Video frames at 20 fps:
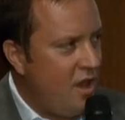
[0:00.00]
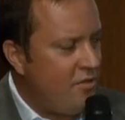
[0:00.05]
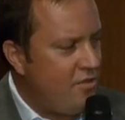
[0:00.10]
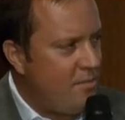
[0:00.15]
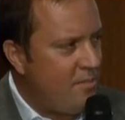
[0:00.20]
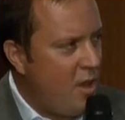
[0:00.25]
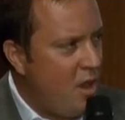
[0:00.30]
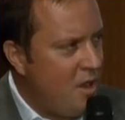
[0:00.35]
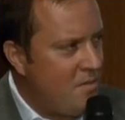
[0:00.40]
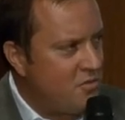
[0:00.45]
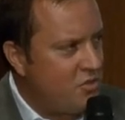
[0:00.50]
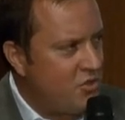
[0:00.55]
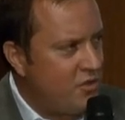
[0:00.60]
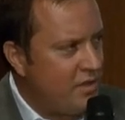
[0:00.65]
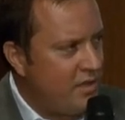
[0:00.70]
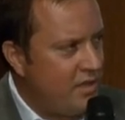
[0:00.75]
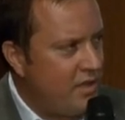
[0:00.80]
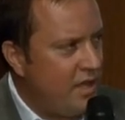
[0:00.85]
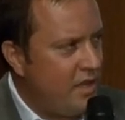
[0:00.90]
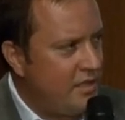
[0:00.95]
the palm
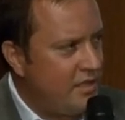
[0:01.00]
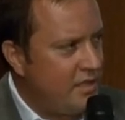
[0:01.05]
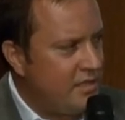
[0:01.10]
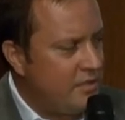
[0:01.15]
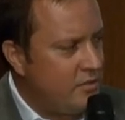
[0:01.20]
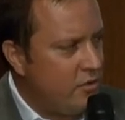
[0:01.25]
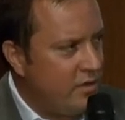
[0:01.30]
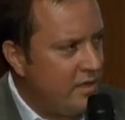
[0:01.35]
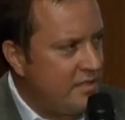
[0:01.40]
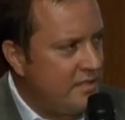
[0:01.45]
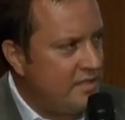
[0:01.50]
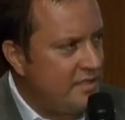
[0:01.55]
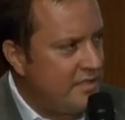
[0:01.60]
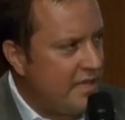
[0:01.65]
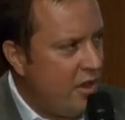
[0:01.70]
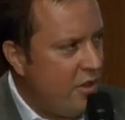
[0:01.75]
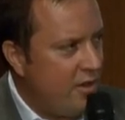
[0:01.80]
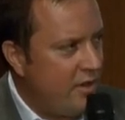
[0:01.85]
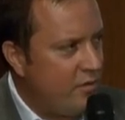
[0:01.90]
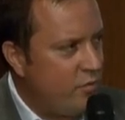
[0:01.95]
tree is not
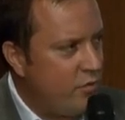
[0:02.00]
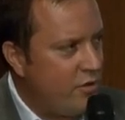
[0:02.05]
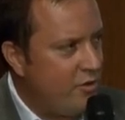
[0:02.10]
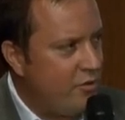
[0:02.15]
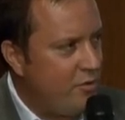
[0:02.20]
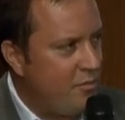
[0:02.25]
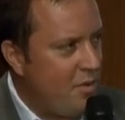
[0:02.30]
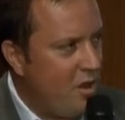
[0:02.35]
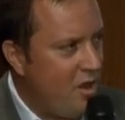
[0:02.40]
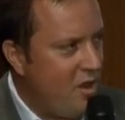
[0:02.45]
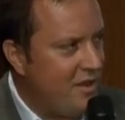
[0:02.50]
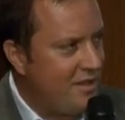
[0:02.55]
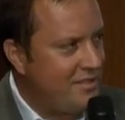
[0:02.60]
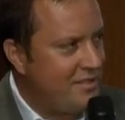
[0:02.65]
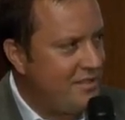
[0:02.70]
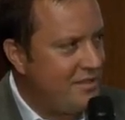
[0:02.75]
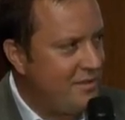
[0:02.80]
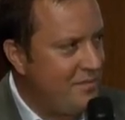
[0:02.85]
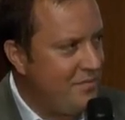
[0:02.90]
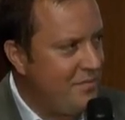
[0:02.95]
necessarily real behind
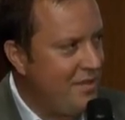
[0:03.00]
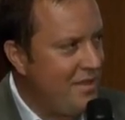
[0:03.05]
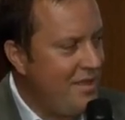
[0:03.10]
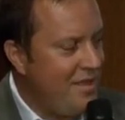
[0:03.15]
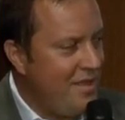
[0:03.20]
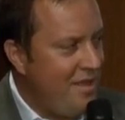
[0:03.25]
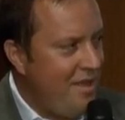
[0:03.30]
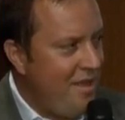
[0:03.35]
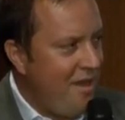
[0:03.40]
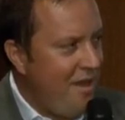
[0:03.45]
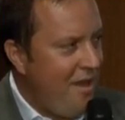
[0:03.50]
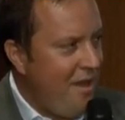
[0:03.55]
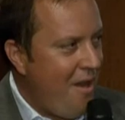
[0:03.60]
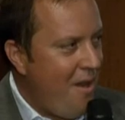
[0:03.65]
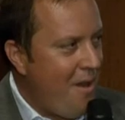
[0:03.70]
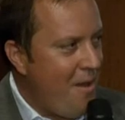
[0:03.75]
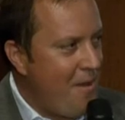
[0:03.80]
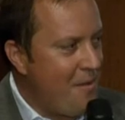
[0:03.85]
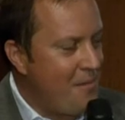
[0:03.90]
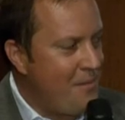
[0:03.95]
him.
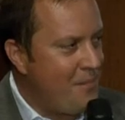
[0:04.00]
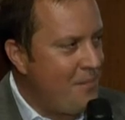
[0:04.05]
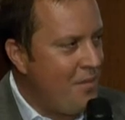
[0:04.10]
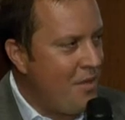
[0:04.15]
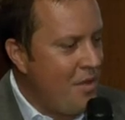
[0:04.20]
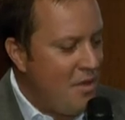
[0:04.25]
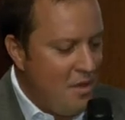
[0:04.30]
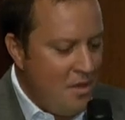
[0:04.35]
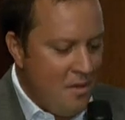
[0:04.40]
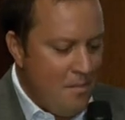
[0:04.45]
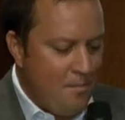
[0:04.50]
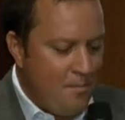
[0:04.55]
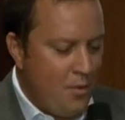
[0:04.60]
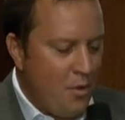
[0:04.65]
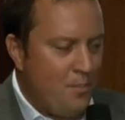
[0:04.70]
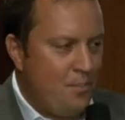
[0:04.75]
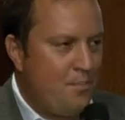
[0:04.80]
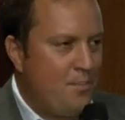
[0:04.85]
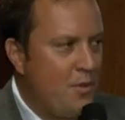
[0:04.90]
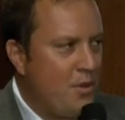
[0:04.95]
Um,
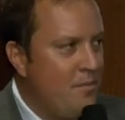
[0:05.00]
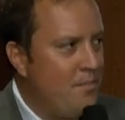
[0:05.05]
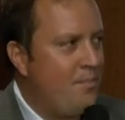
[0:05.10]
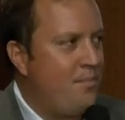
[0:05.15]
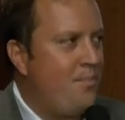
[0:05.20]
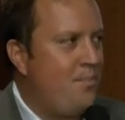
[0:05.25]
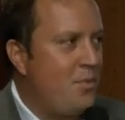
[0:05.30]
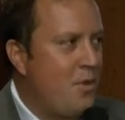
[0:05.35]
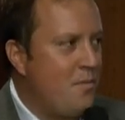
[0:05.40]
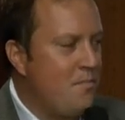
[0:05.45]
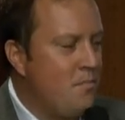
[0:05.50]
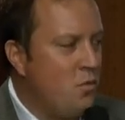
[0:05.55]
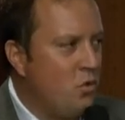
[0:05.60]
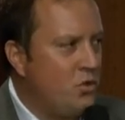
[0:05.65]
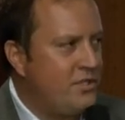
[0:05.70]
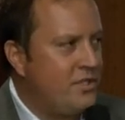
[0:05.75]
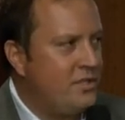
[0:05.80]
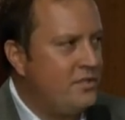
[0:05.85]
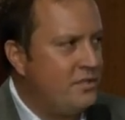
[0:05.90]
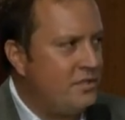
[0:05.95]
but, but, but
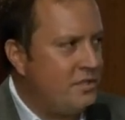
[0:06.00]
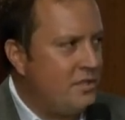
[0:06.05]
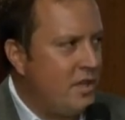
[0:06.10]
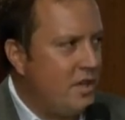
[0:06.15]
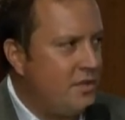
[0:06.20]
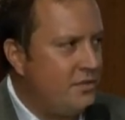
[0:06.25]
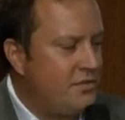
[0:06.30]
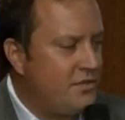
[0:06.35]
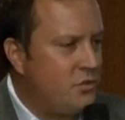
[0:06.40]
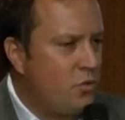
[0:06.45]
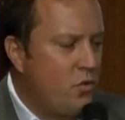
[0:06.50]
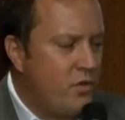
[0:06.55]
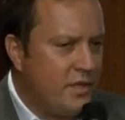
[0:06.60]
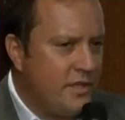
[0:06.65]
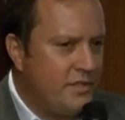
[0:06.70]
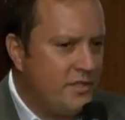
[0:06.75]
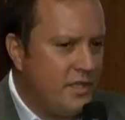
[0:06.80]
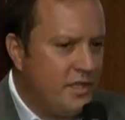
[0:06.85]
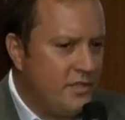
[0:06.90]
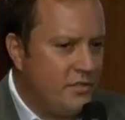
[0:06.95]
Morten's story
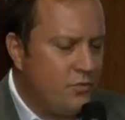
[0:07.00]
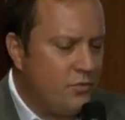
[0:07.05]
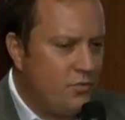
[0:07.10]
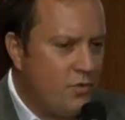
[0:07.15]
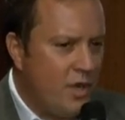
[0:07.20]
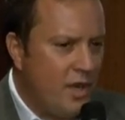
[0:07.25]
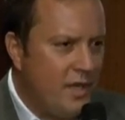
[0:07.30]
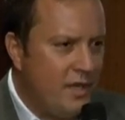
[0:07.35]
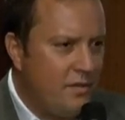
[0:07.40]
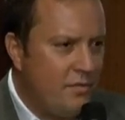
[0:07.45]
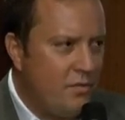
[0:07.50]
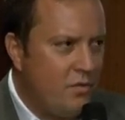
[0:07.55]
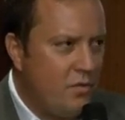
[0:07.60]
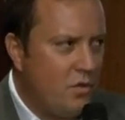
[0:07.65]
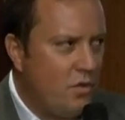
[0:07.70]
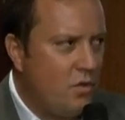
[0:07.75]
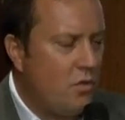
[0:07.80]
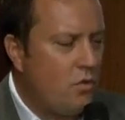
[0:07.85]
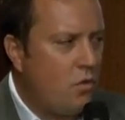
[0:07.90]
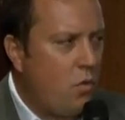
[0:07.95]
is, is really
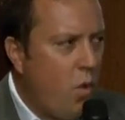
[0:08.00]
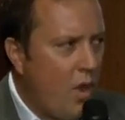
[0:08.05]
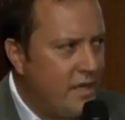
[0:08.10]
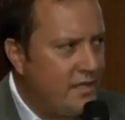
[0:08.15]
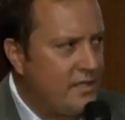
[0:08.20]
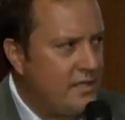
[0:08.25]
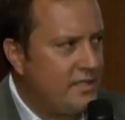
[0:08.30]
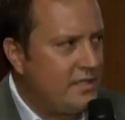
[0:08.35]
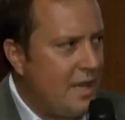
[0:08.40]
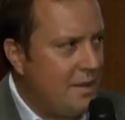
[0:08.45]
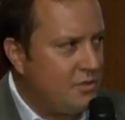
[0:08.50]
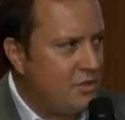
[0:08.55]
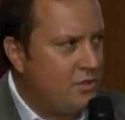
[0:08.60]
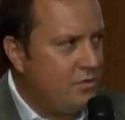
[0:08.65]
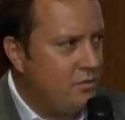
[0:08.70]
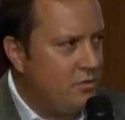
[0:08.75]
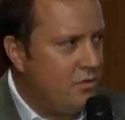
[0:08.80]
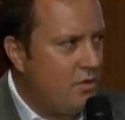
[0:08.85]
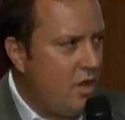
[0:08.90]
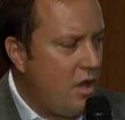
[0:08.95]
quite
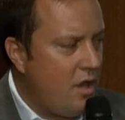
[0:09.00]
exceptional.